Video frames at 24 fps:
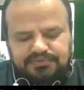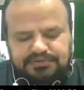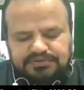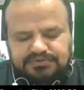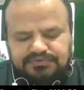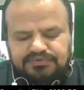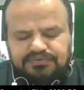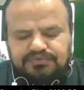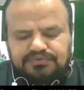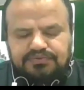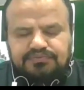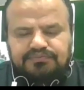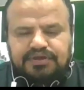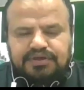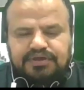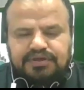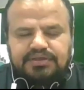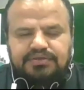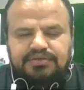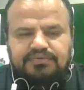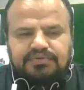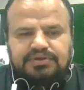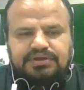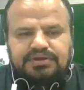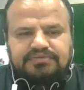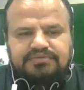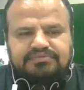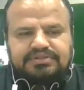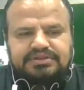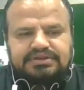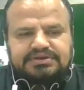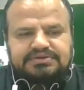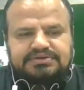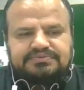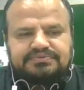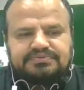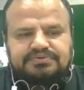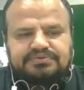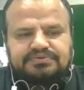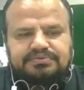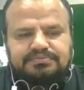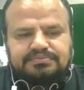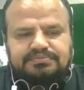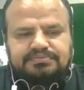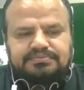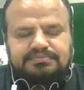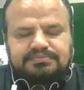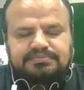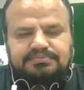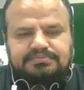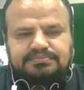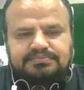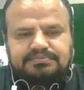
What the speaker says: Okay. So why you left that job?